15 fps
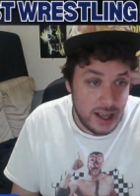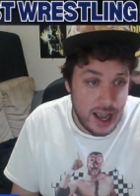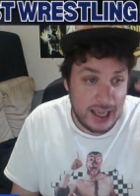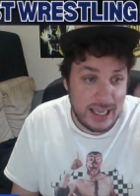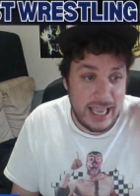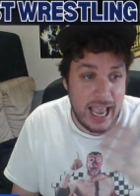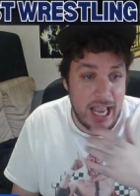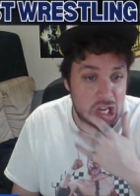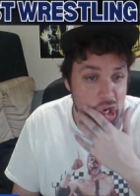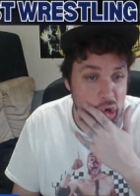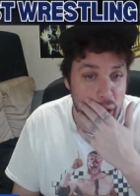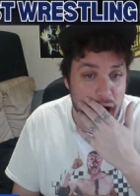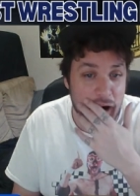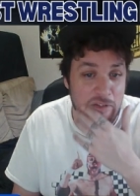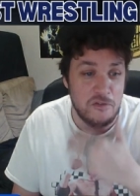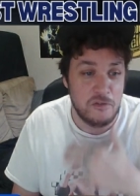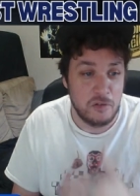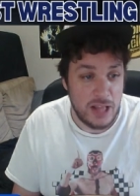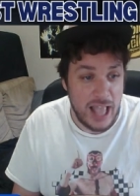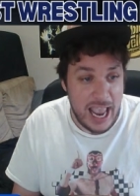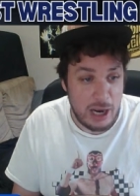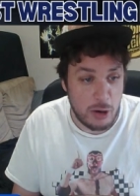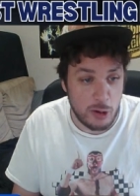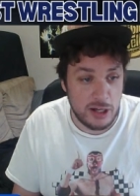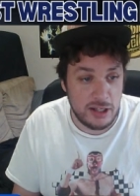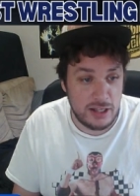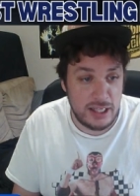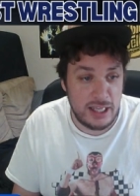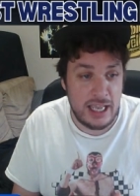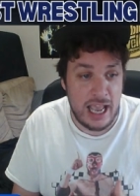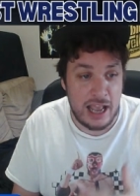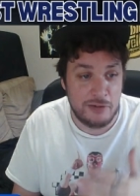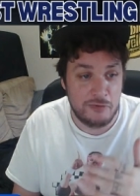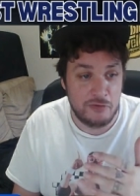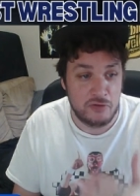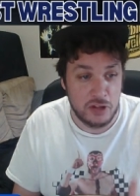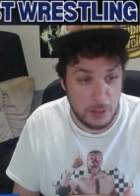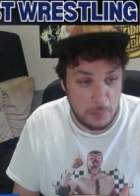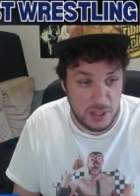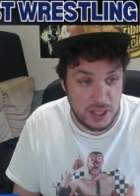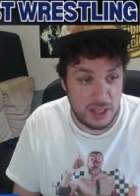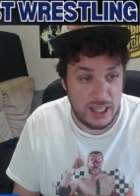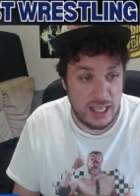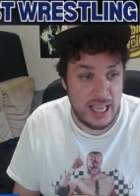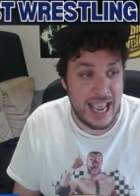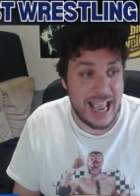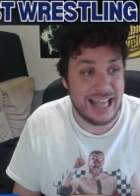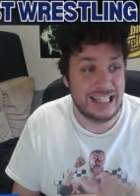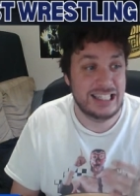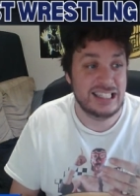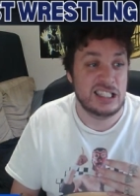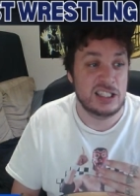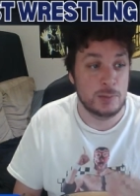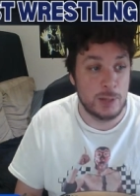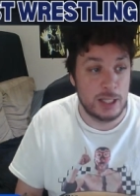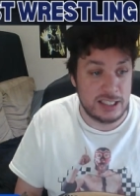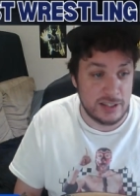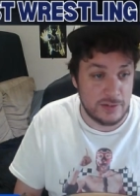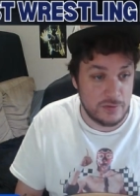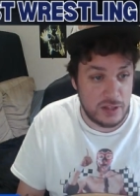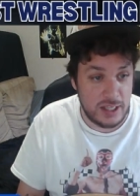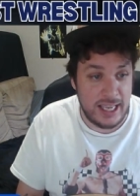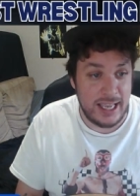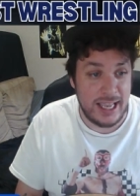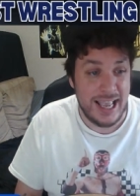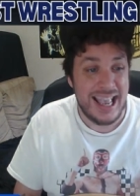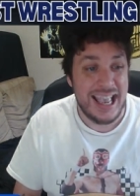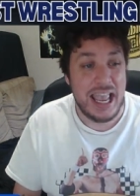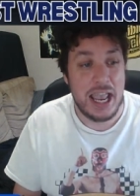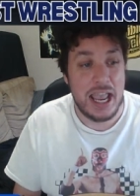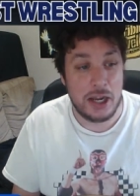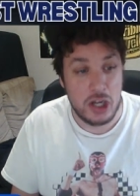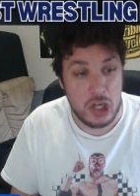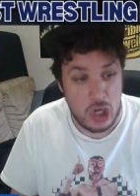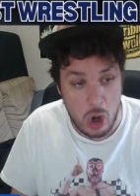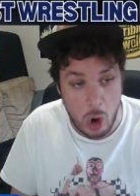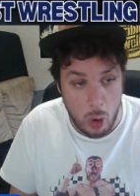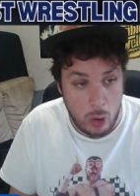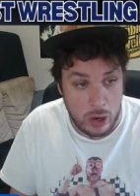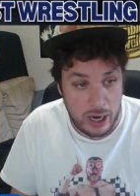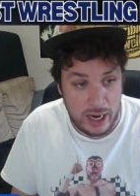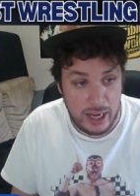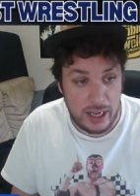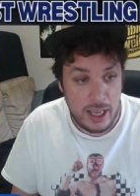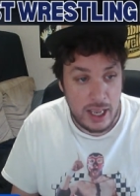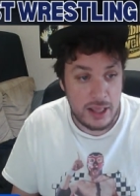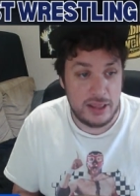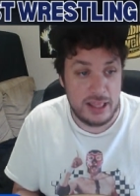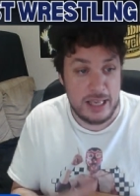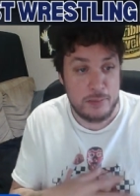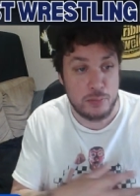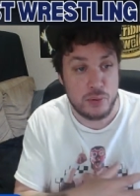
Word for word: Again, you are flagrantly and flippantly and dismissively ignoring the